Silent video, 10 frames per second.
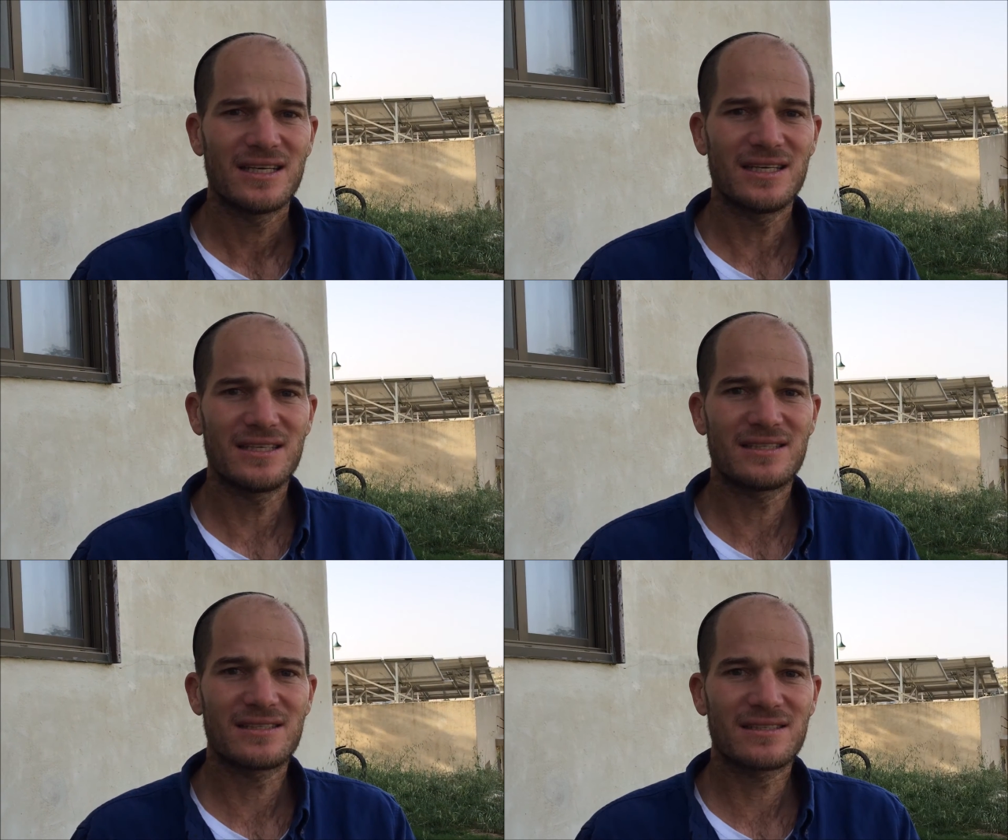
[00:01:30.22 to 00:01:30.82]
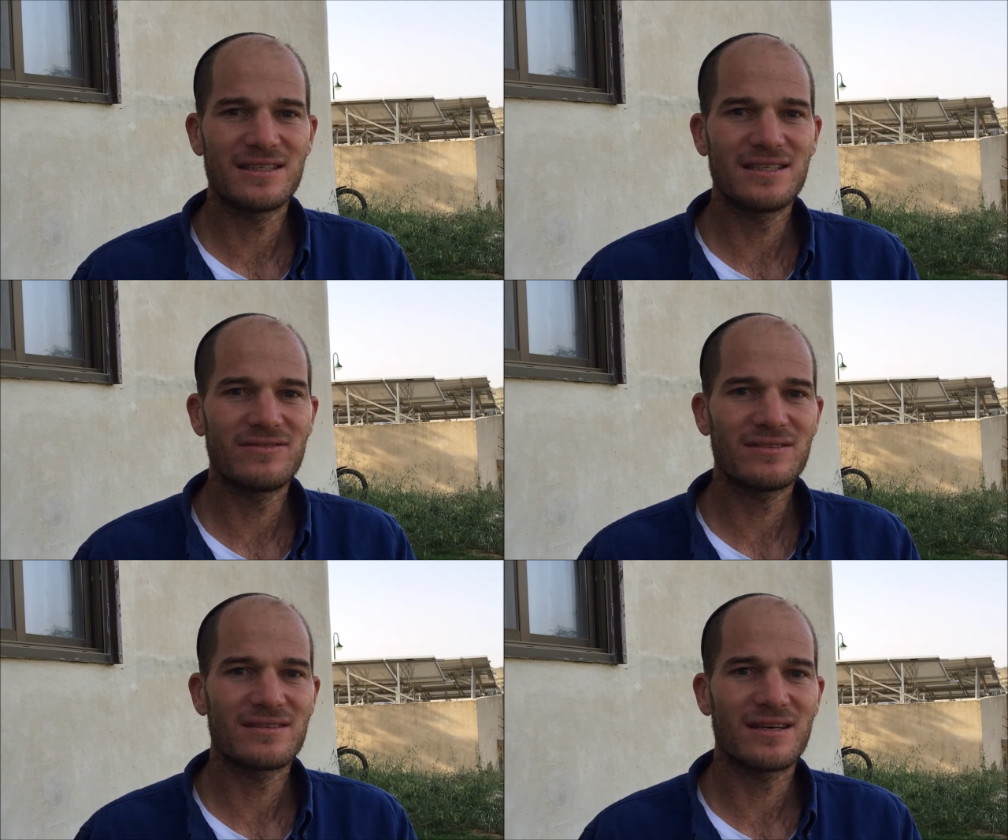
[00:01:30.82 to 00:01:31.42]
it's
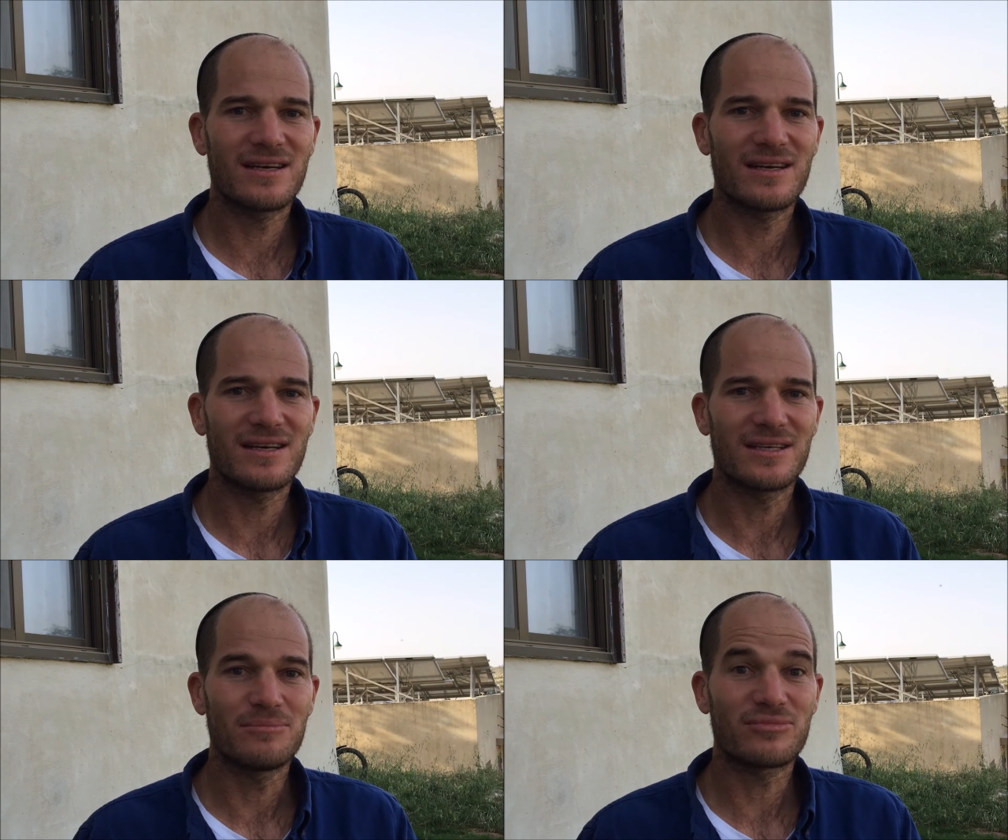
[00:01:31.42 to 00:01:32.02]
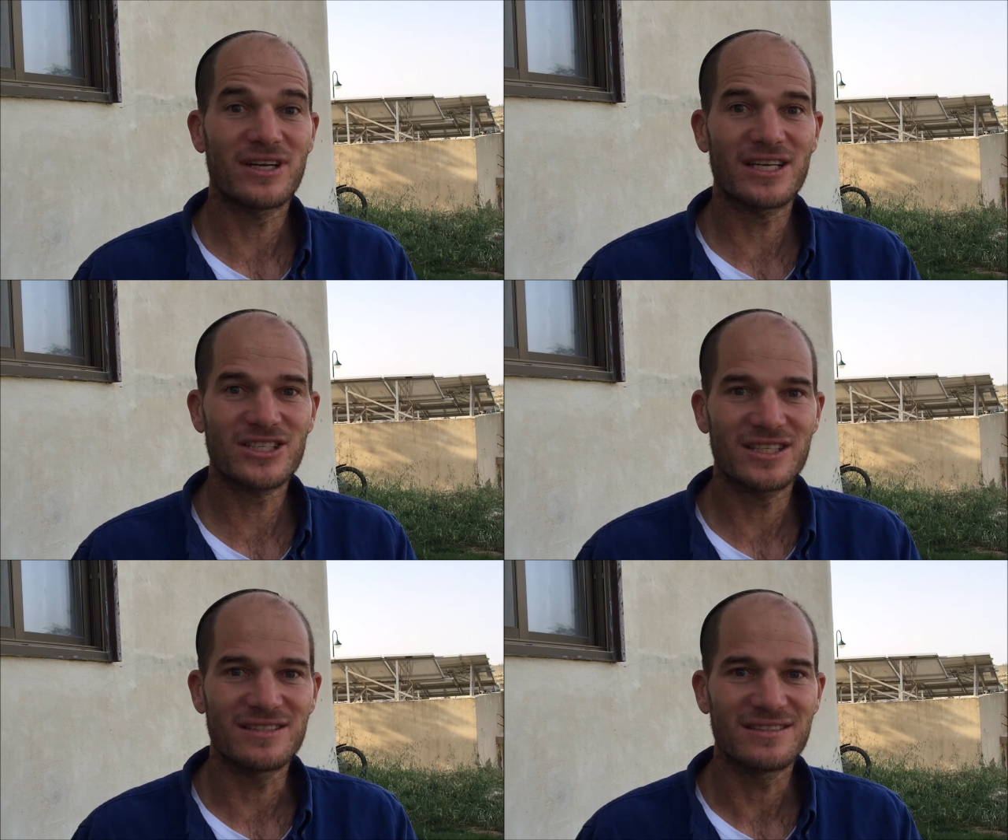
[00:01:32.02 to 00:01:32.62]
giving the
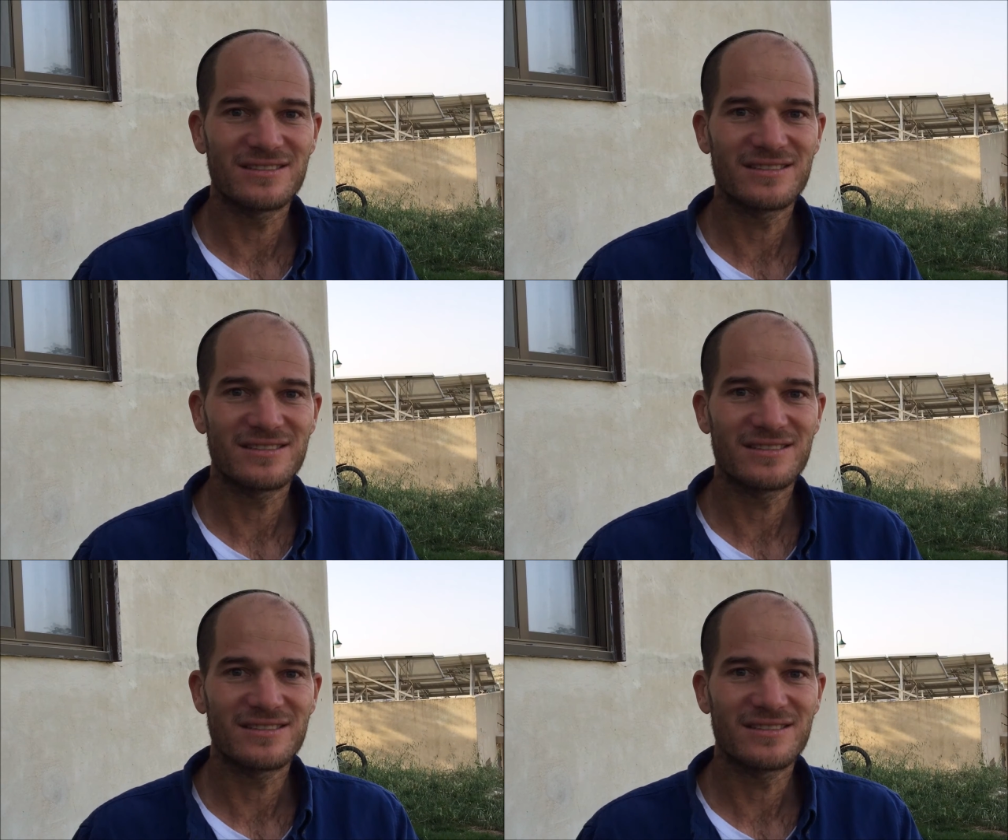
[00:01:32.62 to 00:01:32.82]
impression